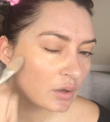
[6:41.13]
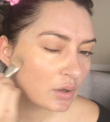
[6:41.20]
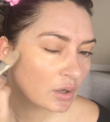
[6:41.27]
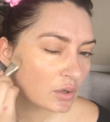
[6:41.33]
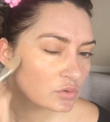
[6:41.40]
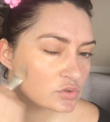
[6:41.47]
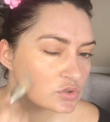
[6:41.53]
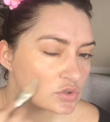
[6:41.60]

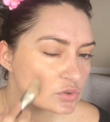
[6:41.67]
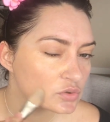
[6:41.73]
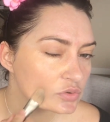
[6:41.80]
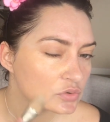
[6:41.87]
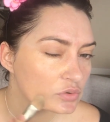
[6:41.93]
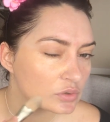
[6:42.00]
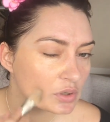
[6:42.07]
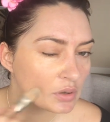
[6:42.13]
go
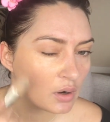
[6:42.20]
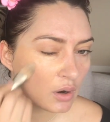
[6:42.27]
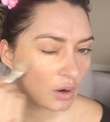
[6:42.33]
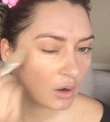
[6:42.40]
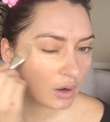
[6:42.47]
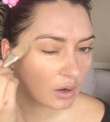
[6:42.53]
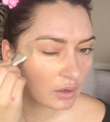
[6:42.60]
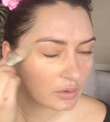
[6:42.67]
too
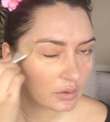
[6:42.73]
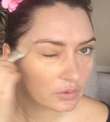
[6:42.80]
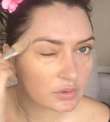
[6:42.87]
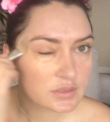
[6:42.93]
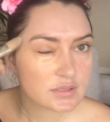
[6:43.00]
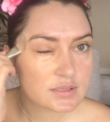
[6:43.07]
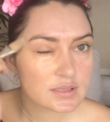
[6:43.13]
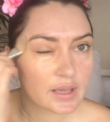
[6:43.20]
hard on
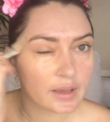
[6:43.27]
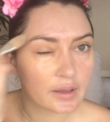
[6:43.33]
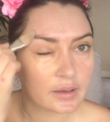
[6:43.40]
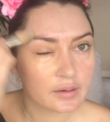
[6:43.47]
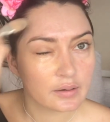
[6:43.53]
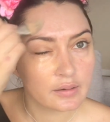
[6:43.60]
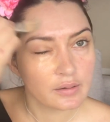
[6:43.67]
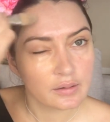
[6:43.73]
the
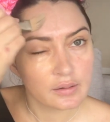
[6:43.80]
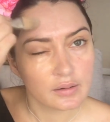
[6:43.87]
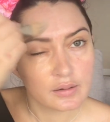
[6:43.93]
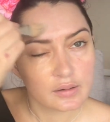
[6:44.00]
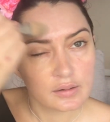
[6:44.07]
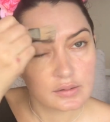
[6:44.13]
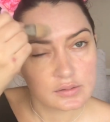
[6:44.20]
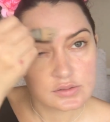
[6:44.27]
skin,
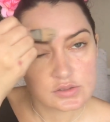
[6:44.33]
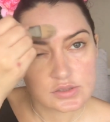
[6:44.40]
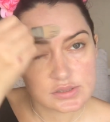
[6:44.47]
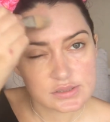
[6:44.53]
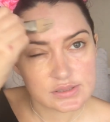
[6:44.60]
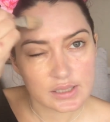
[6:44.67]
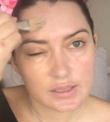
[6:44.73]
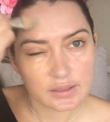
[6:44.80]

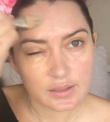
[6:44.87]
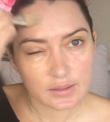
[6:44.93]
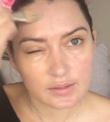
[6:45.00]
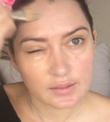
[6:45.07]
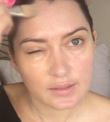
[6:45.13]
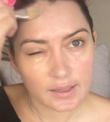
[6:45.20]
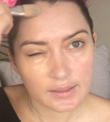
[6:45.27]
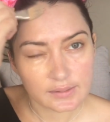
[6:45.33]
just like
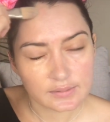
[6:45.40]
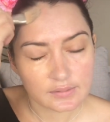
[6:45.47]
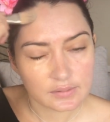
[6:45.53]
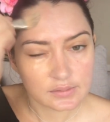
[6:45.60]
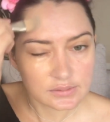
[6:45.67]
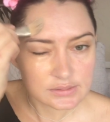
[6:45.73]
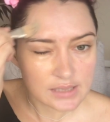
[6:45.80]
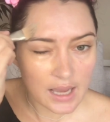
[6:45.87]
light
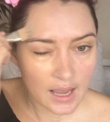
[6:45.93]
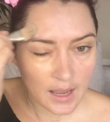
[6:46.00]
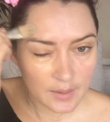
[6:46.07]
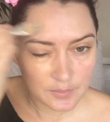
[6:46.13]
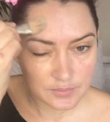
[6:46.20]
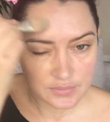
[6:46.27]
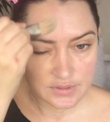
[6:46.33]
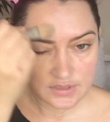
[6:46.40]
little
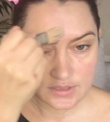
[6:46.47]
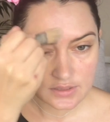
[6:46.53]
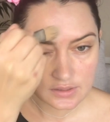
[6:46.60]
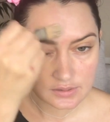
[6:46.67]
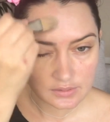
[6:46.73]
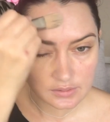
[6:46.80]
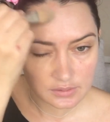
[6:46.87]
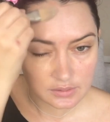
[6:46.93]
taps.
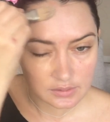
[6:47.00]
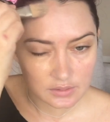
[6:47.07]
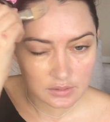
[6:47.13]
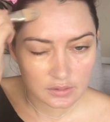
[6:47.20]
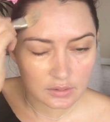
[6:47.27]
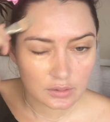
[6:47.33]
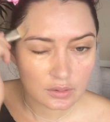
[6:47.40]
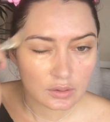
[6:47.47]

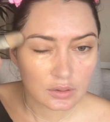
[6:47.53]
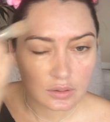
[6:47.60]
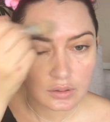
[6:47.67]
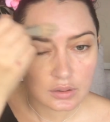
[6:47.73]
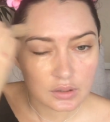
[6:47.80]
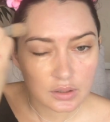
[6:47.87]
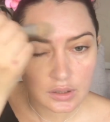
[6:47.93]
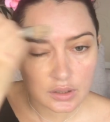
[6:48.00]

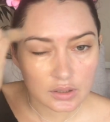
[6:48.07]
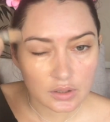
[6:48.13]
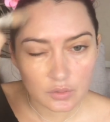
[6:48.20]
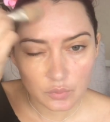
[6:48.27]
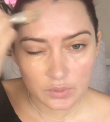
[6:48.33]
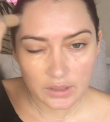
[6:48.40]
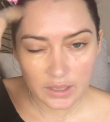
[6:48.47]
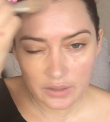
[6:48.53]
You know,
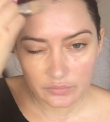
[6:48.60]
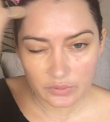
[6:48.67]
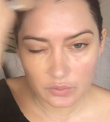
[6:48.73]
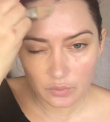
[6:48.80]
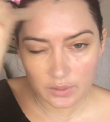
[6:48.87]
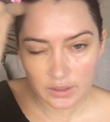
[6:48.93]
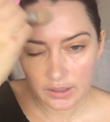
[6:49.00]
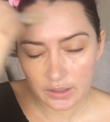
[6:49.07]
we never
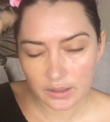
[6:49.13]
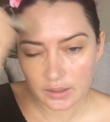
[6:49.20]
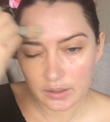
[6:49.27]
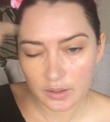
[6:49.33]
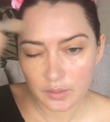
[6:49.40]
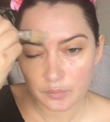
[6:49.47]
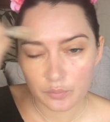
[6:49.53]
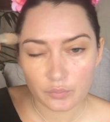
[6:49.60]
want to
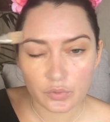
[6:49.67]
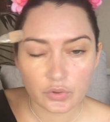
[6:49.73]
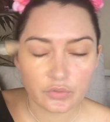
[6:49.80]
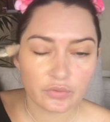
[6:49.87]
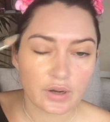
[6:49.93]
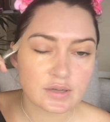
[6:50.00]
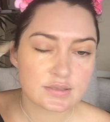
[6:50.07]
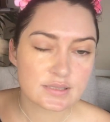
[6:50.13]
move
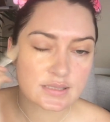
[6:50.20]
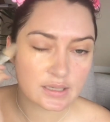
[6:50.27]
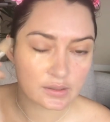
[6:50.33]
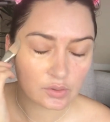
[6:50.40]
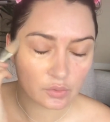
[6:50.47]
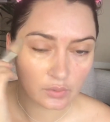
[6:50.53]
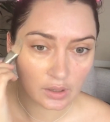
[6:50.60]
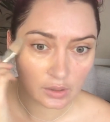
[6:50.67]
our skin
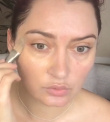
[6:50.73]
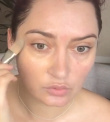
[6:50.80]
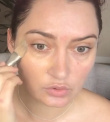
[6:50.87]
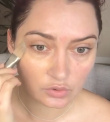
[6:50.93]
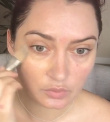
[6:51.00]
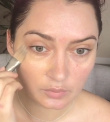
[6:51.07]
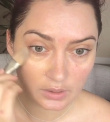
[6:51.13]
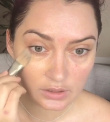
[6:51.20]
around
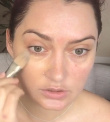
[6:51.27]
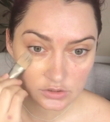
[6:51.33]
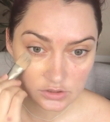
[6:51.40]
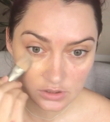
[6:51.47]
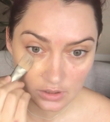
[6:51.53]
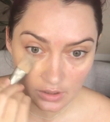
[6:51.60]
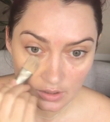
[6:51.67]
too much.